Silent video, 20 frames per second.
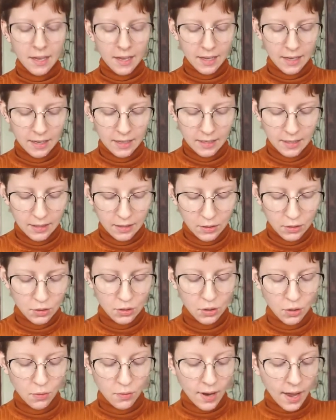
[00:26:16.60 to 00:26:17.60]
And
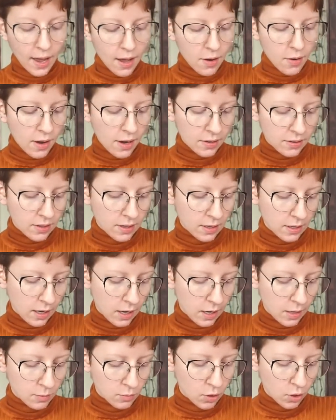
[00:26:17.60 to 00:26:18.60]
so now I think
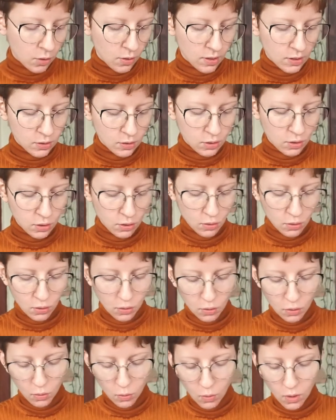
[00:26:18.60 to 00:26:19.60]
I'm going
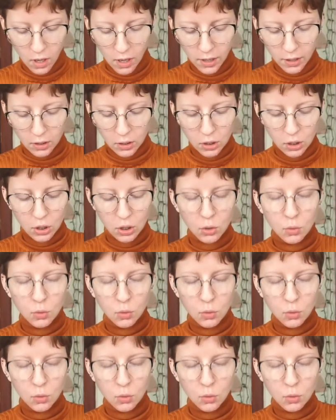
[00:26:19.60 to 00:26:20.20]
to watch